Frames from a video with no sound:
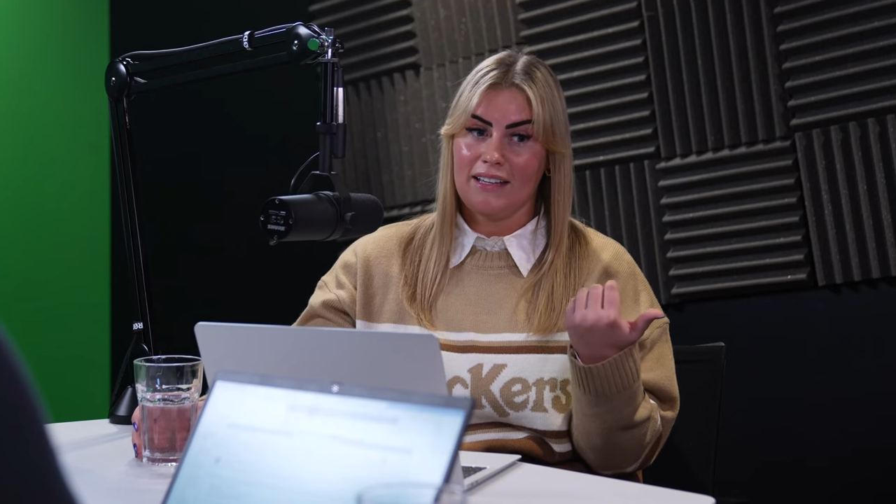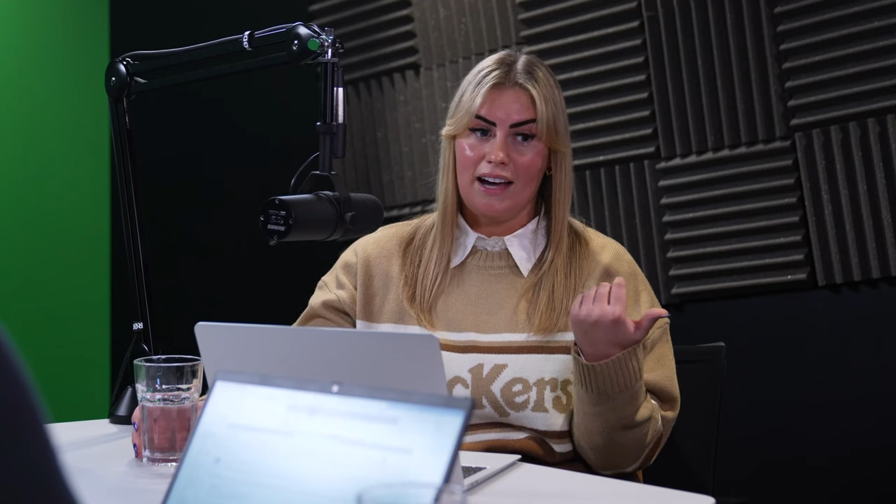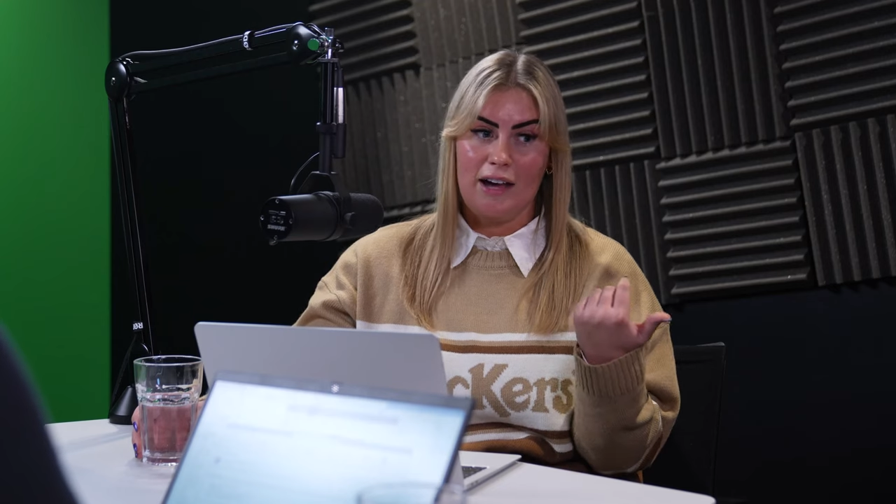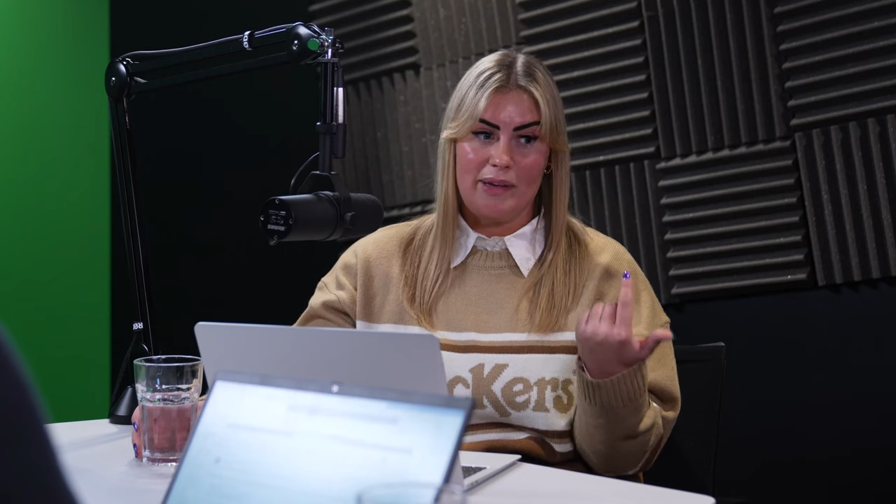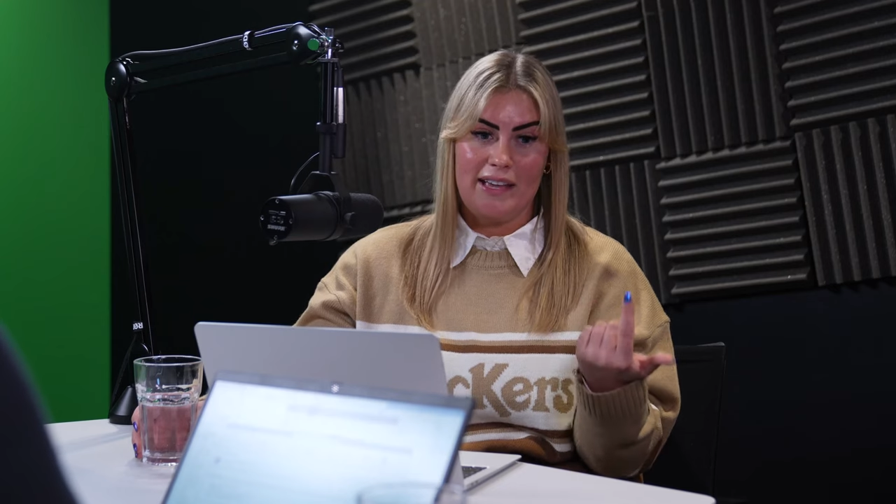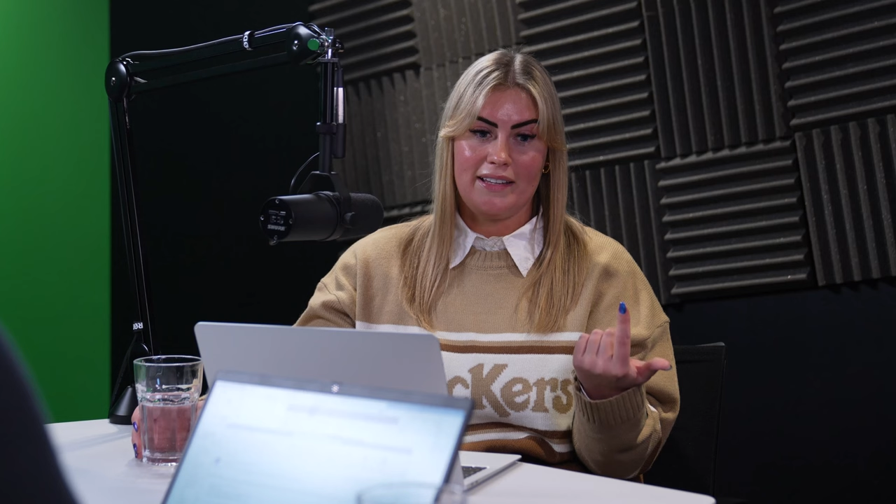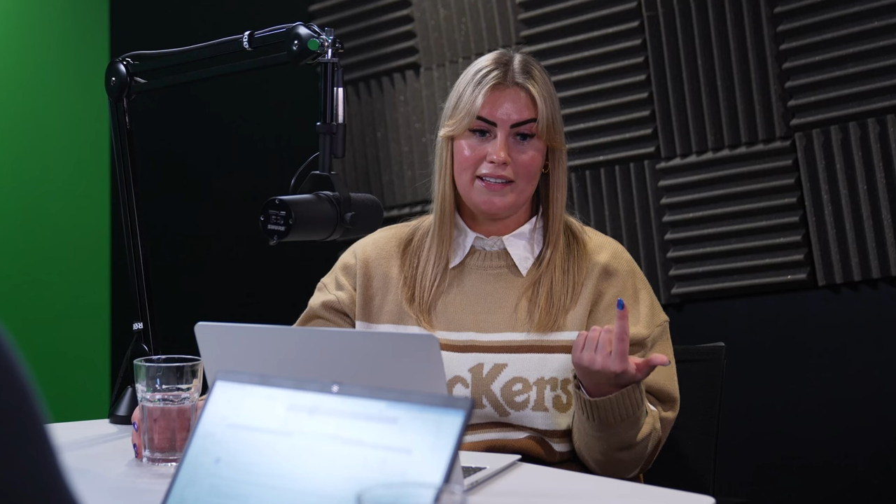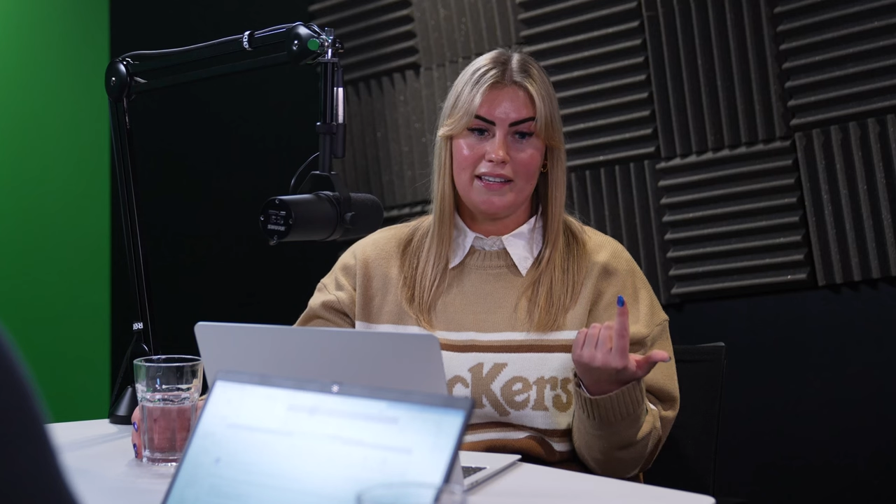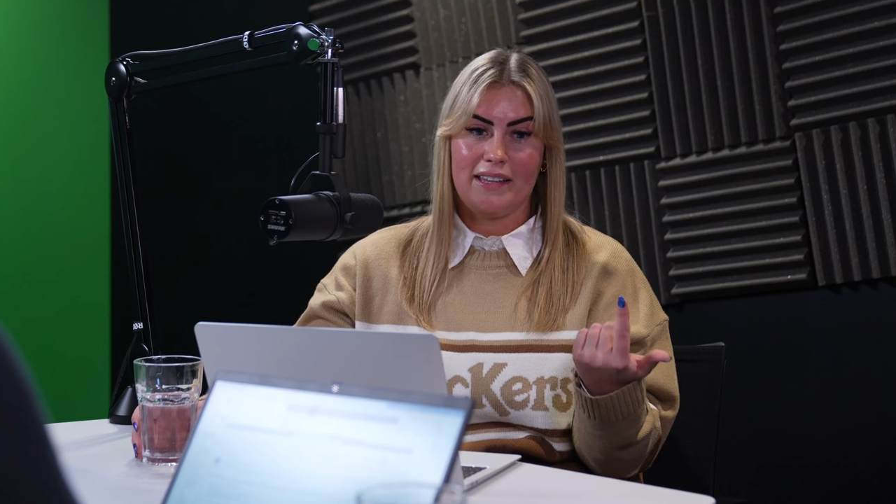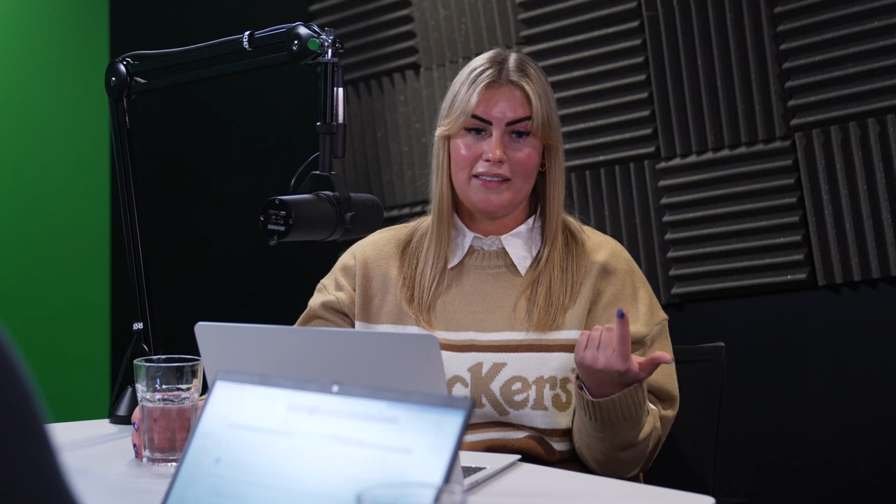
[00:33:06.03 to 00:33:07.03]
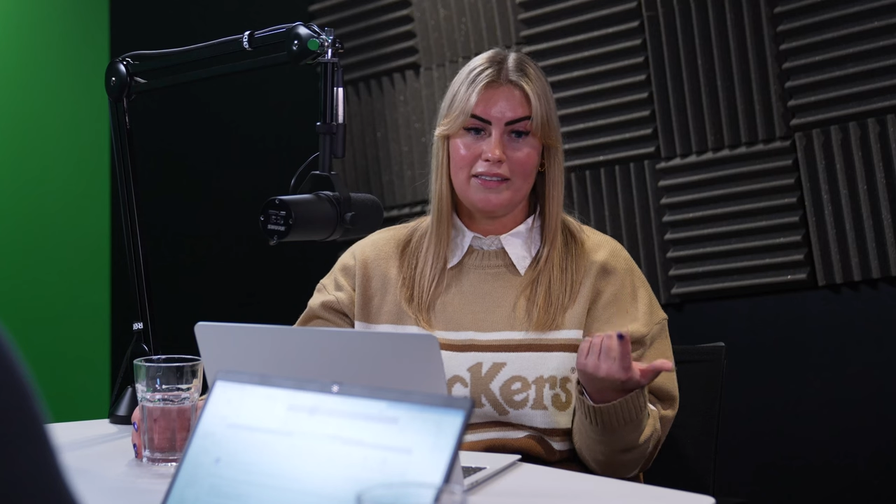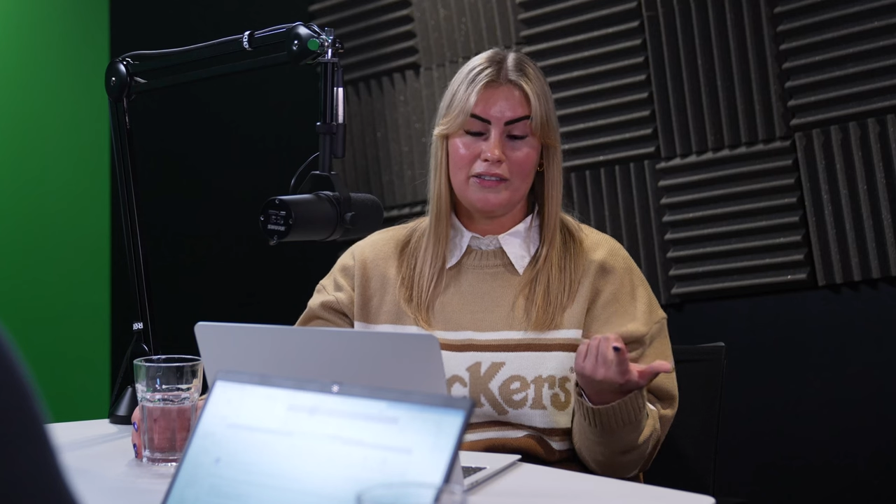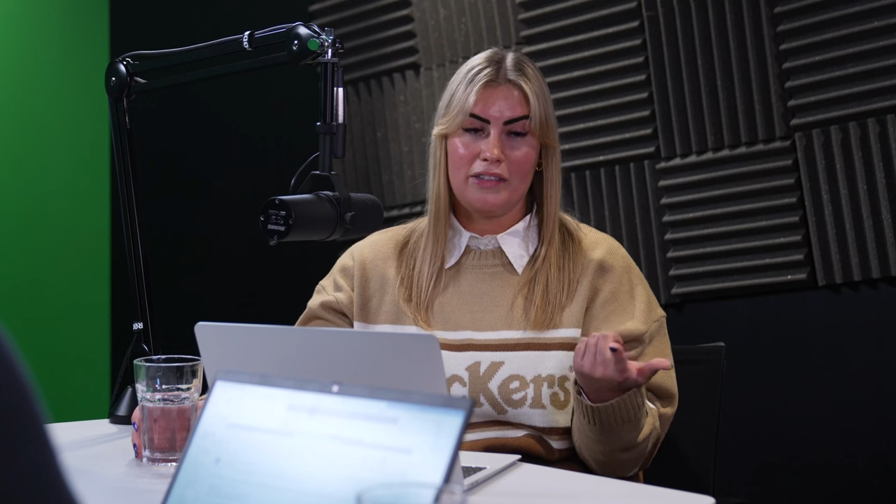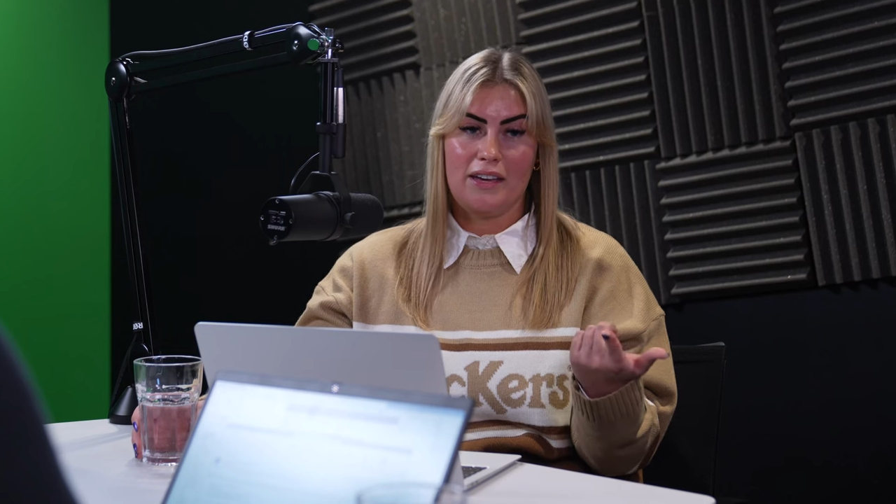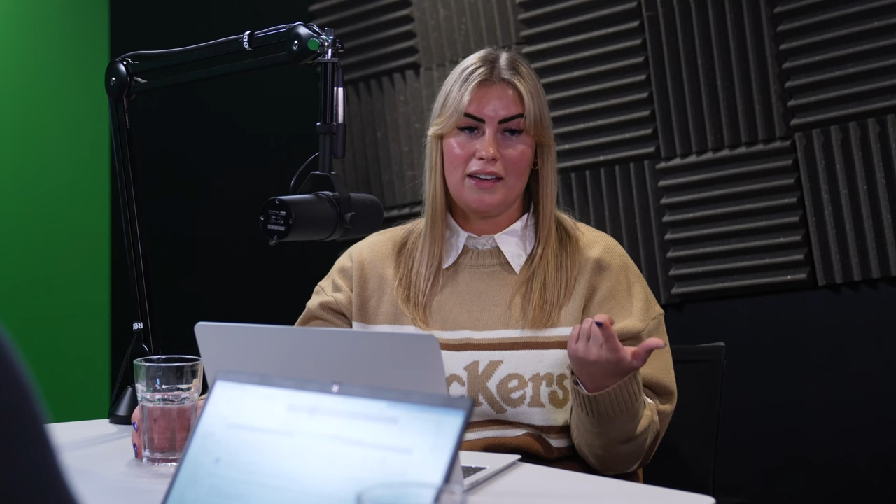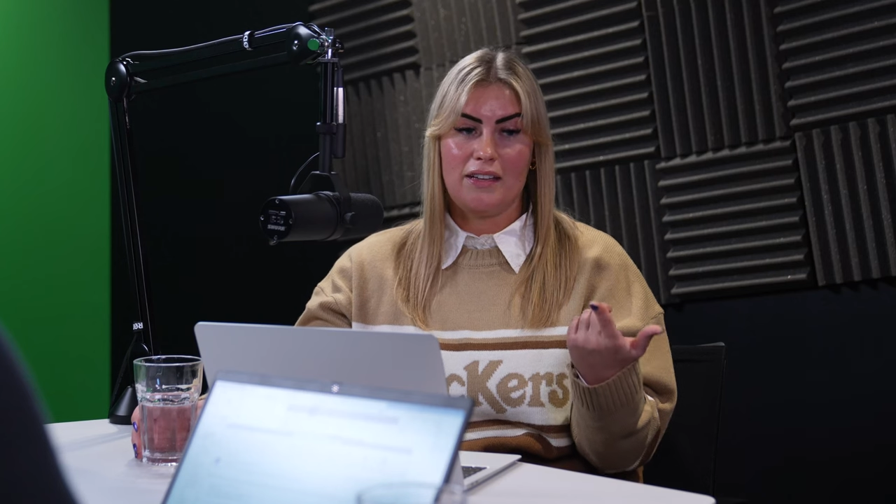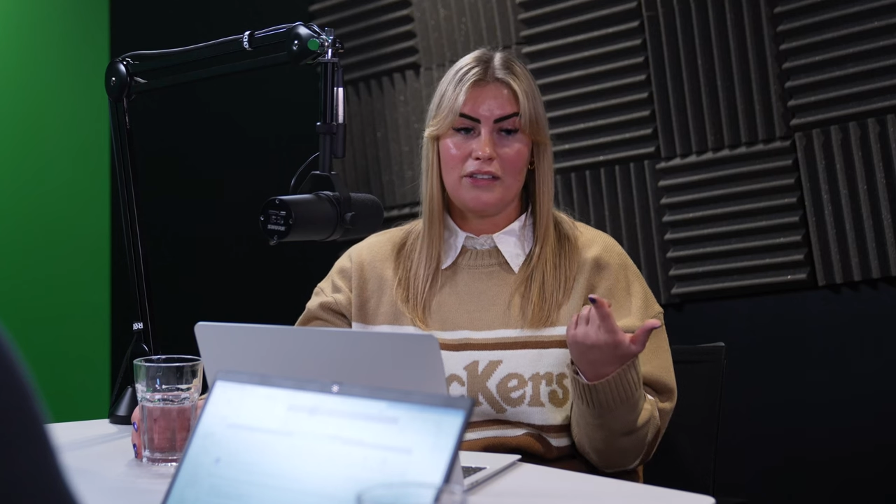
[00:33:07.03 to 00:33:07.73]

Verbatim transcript: I mean, the